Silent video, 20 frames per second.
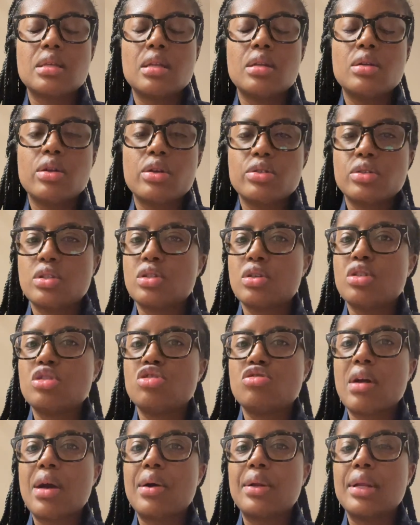nurses are
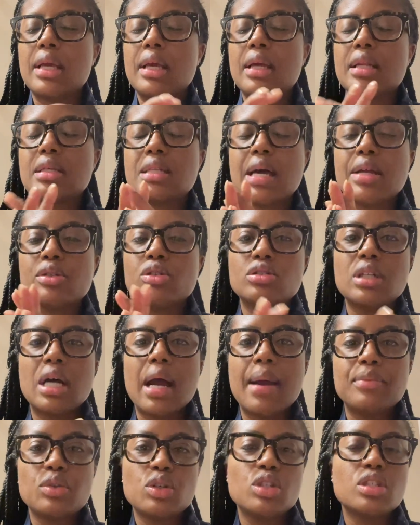drowning and it's not your
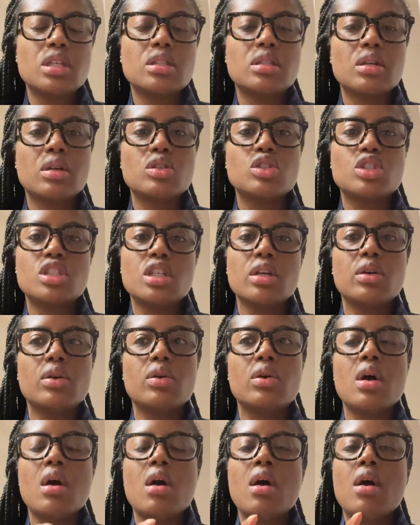time to just sit there and chill.